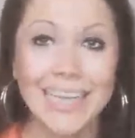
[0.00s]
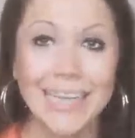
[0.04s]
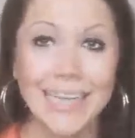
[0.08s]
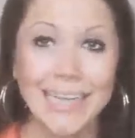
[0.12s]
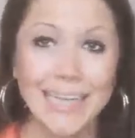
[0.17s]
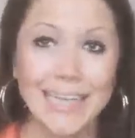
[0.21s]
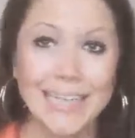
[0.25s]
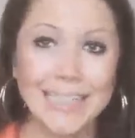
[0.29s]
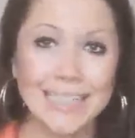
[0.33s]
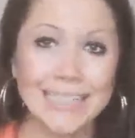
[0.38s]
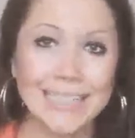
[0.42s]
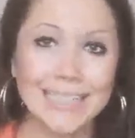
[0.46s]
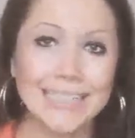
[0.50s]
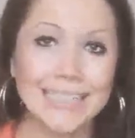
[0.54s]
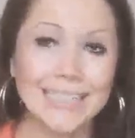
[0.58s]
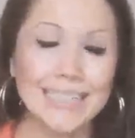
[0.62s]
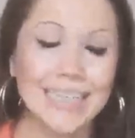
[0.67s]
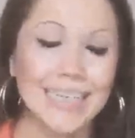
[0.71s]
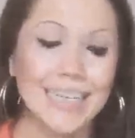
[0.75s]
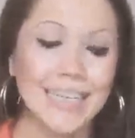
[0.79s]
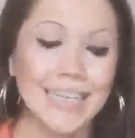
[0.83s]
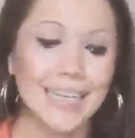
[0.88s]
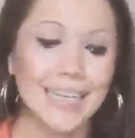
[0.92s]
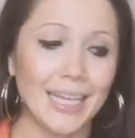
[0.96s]
It's
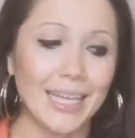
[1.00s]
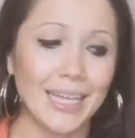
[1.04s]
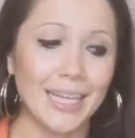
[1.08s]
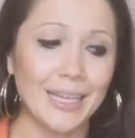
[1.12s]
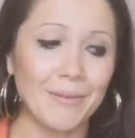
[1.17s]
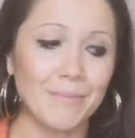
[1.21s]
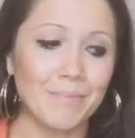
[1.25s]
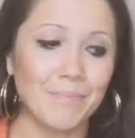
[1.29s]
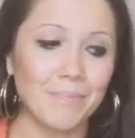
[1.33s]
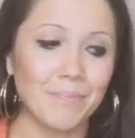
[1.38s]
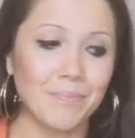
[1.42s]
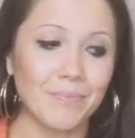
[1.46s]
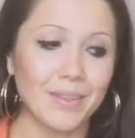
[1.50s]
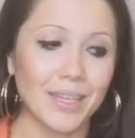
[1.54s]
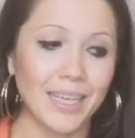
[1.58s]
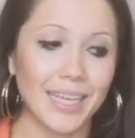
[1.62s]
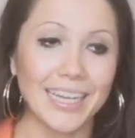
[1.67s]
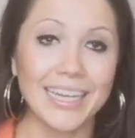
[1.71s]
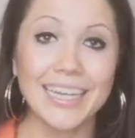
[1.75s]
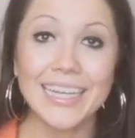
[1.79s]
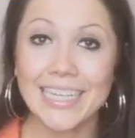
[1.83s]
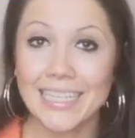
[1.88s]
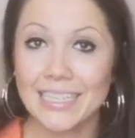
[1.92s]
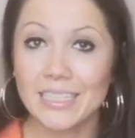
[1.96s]

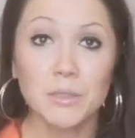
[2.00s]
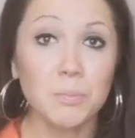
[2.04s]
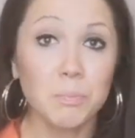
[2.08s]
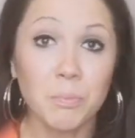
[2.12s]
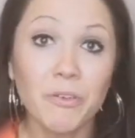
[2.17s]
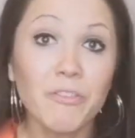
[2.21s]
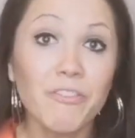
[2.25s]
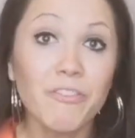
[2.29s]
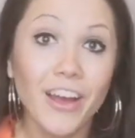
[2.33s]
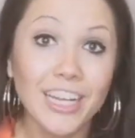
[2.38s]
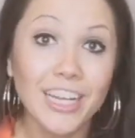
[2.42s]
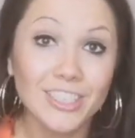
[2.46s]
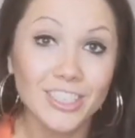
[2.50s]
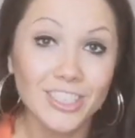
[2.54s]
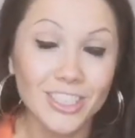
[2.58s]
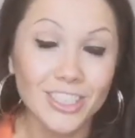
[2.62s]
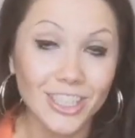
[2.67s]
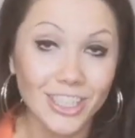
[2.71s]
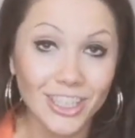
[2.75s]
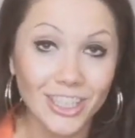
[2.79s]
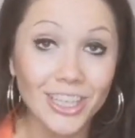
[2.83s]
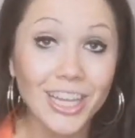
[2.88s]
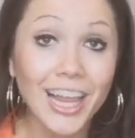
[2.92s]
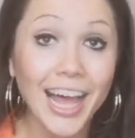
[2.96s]
it needs
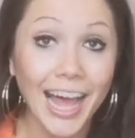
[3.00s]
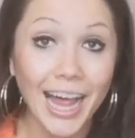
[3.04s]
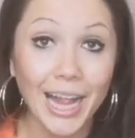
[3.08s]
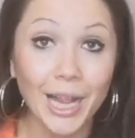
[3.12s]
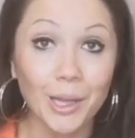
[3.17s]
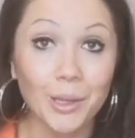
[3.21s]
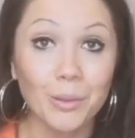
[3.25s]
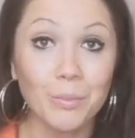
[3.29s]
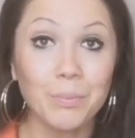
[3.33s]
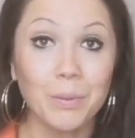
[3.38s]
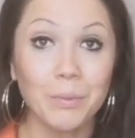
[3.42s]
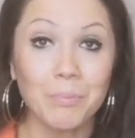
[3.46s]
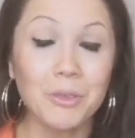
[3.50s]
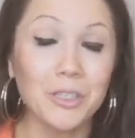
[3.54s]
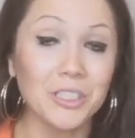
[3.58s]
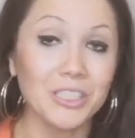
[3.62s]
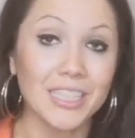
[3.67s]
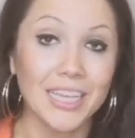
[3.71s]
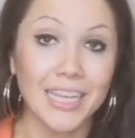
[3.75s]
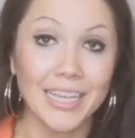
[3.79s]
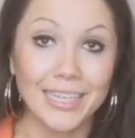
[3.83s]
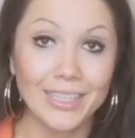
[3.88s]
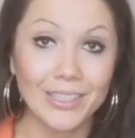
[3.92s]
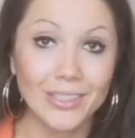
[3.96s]
professional help. I'm not
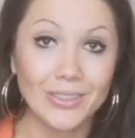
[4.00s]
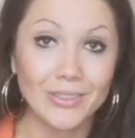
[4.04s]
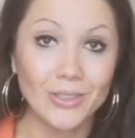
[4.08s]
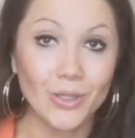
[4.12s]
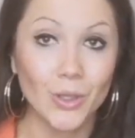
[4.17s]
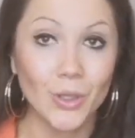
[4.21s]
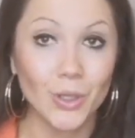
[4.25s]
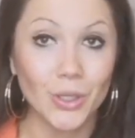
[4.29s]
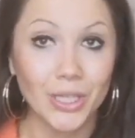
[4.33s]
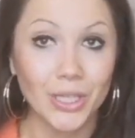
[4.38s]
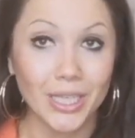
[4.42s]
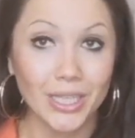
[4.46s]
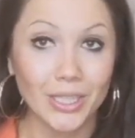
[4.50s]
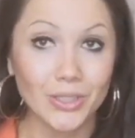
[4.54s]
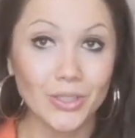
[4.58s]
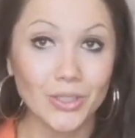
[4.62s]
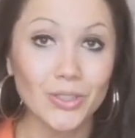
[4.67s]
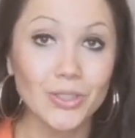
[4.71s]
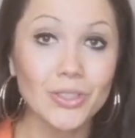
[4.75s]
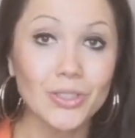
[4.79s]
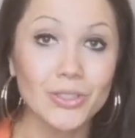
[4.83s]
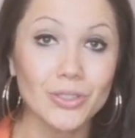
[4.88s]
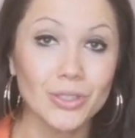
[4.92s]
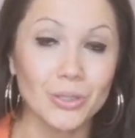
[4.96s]
saying talking
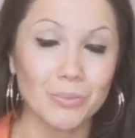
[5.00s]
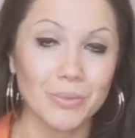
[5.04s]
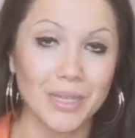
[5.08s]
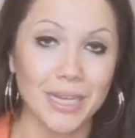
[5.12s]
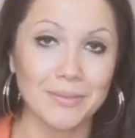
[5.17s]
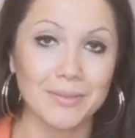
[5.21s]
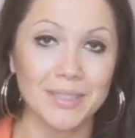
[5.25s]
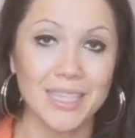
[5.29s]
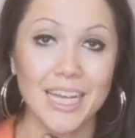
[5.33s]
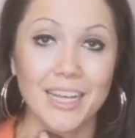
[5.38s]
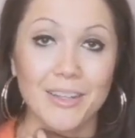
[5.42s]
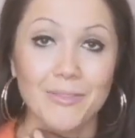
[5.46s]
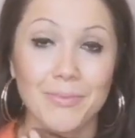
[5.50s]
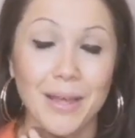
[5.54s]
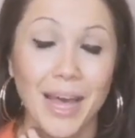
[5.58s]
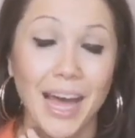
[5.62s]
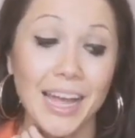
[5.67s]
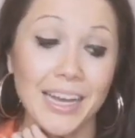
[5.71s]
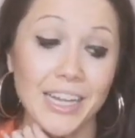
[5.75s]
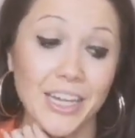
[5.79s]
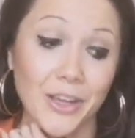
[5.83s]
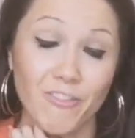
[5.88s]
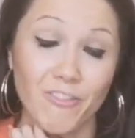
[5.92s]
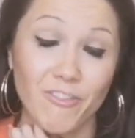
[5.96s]
doesn't sometimes help.
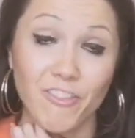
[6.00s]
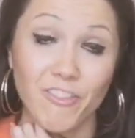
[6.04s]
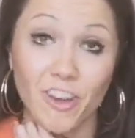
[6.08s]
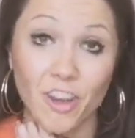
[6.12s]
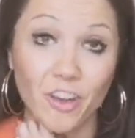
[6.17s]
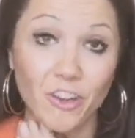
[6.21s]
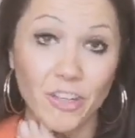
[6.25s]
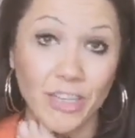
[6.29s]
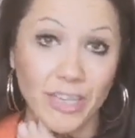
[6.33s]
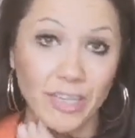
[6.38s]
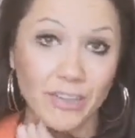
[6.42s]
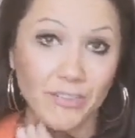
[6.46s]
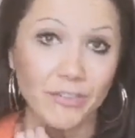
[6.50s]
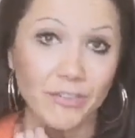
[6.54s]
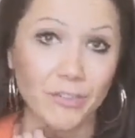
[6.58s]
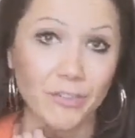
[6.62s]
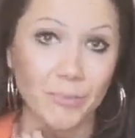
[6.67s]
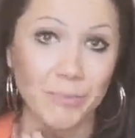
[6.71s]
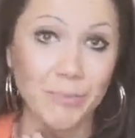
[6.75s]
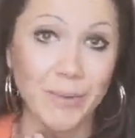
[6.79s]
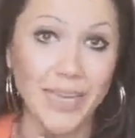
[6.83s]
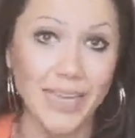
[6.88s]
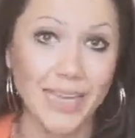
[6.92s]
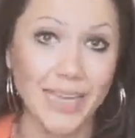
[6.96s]
I know blogging for
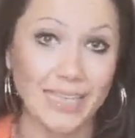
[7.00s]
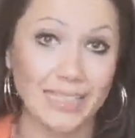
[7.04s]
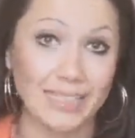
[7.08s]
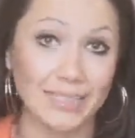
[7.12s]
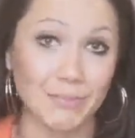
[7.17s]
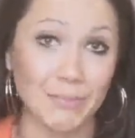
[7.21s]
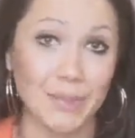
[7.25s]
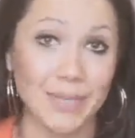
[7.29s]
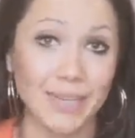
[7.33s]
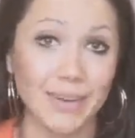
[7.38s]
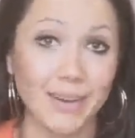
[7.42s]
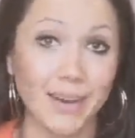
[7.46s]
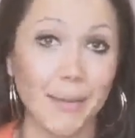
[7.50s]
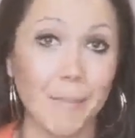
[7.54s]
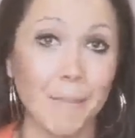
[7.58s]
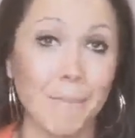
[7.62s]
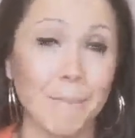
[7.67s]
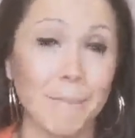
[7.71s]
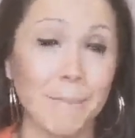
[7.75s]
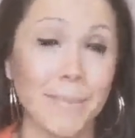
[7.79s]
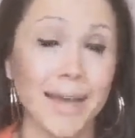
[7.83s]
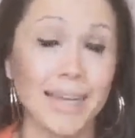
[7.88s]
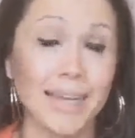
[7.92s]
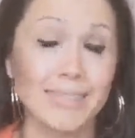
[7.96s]
me has been a
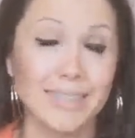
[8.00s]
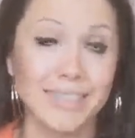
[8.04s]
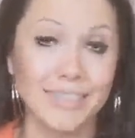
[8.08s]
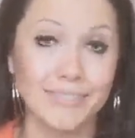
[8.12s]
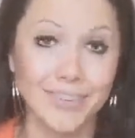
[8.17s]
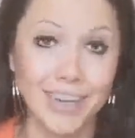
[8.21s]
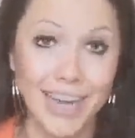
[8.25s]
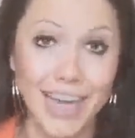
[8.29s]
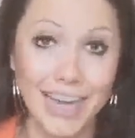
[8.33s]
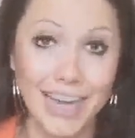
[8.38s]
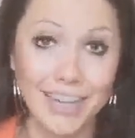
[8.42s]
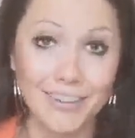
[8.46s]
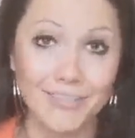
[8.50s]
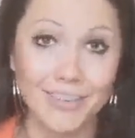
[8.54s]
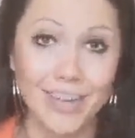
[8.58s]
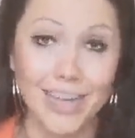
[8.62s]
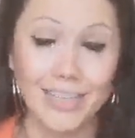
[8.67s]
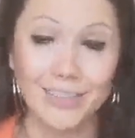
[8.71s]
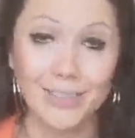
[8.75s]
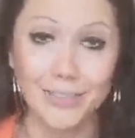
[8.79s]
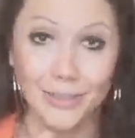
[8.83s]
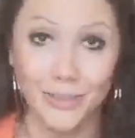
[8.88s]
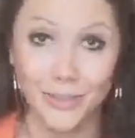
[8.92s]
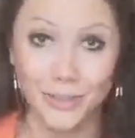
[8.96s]
massive
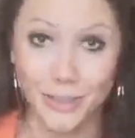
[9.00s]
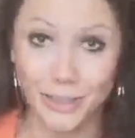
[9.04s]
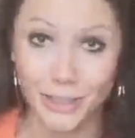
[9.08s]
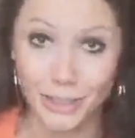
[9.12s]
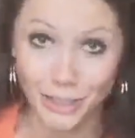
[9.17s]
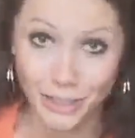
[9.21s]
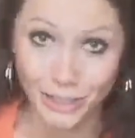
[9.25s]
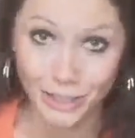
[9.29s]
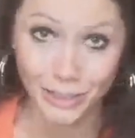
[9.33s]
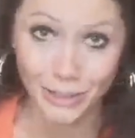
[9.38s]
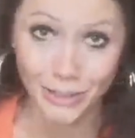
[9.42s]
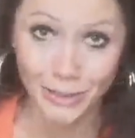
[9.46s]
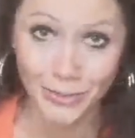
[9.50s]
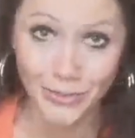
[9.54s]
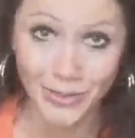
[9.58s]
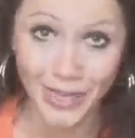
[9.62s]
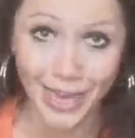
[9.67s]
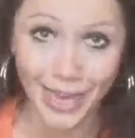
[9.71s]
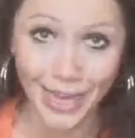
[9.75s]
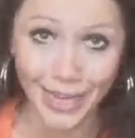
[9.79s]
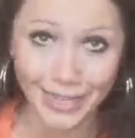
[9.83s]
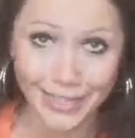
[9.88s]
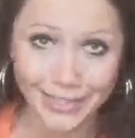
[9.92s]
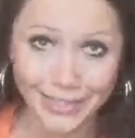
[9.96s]
lifeline, talking to you
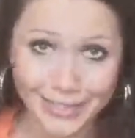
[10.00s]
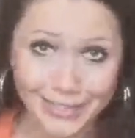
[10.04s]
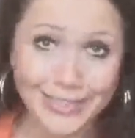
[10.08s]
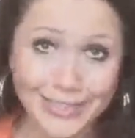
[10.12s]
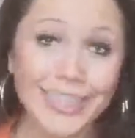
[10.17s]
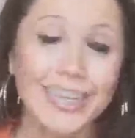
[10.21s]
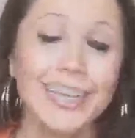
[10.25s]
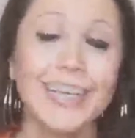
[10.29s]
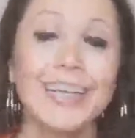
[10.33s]
guys.